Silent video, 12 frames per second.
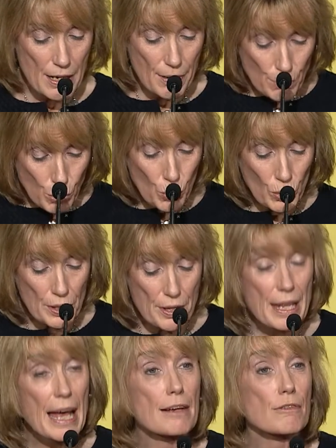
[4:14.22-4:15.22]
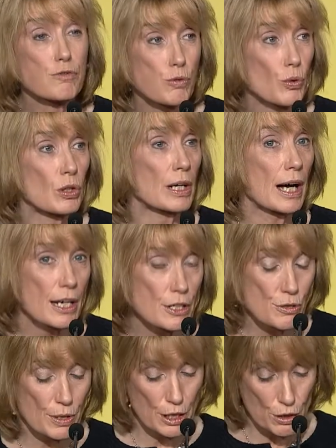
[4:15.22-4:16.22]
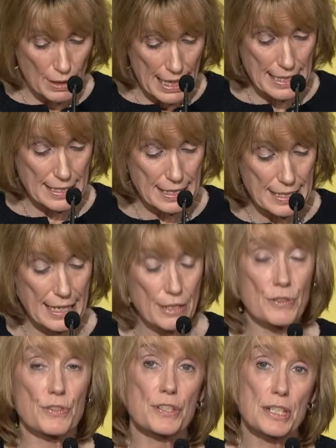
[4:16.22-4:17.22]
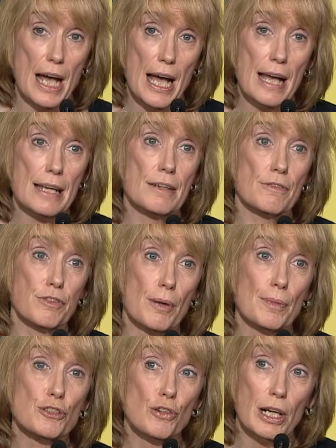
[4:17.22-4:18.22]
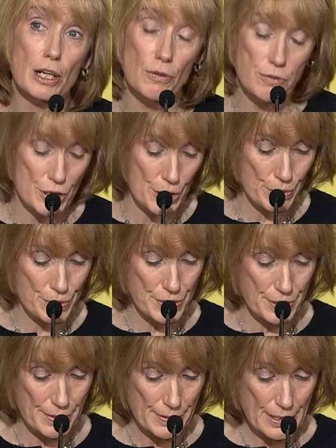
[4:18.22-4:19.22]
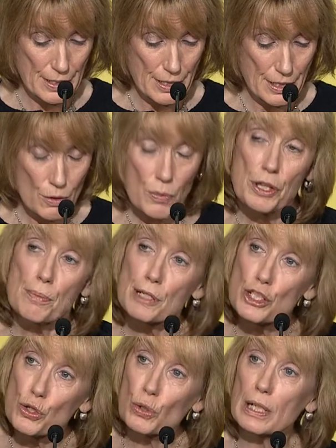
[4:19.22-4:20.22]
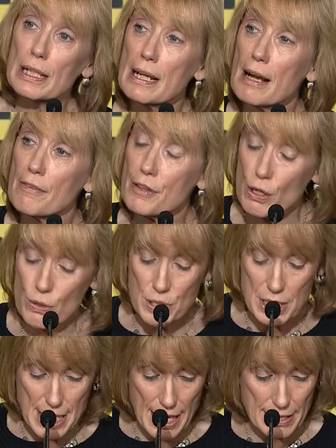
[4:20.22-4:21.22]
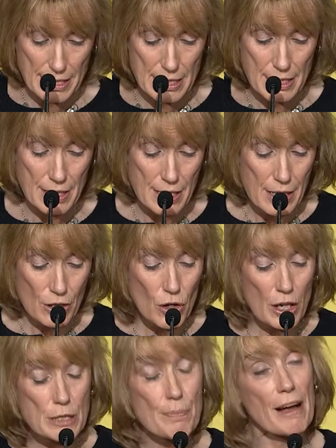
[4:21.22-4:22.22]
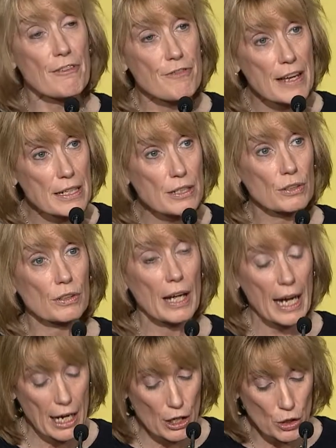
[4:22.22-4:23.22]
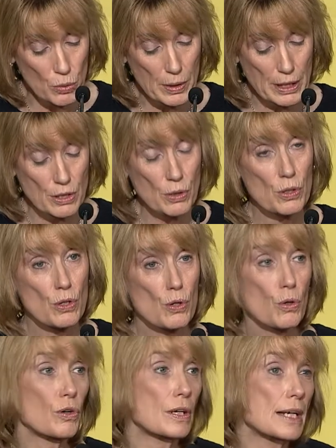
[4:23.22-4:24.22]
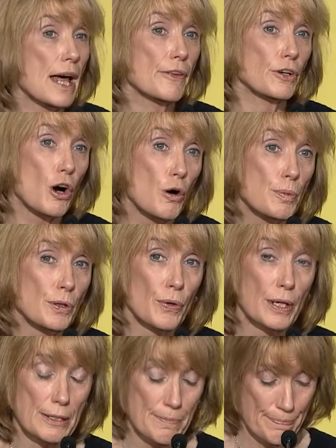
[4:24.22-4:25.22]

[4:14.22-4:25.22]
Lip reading: more than 400 Granite Staters died from a drug overdose, with the majority of those deaths caused by fentanyl, heroin, or another opioid.